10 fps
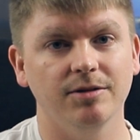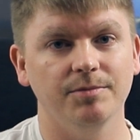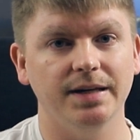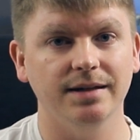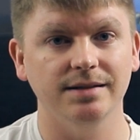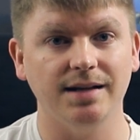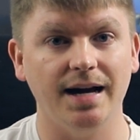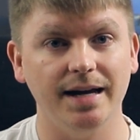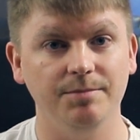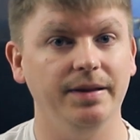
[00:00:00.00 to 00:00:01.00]
them because
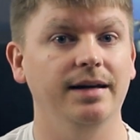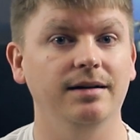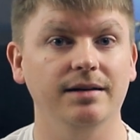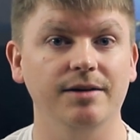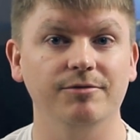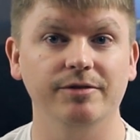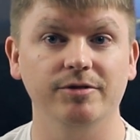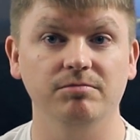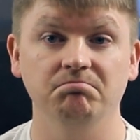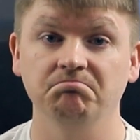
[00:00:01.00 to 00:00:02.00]
I had planned on getting rid of
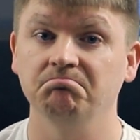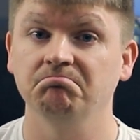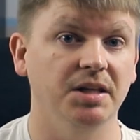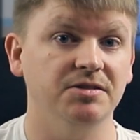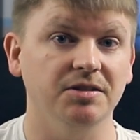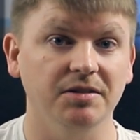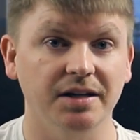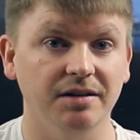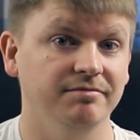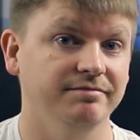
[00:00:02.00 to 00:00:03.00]
them. They're still
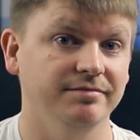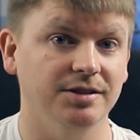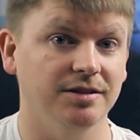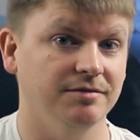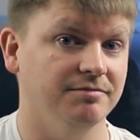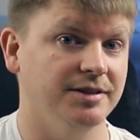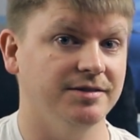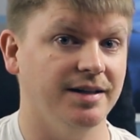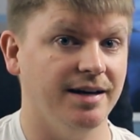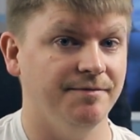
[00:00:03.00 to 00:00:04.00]
there, so
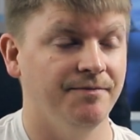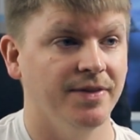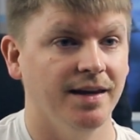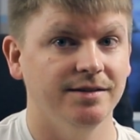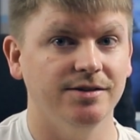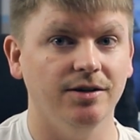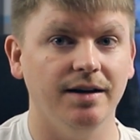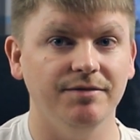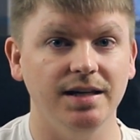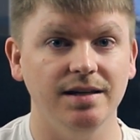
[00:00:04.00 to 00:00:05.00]
there's that. Still
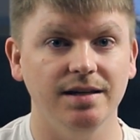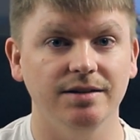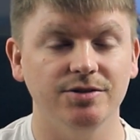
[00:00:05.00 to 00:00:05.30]
have the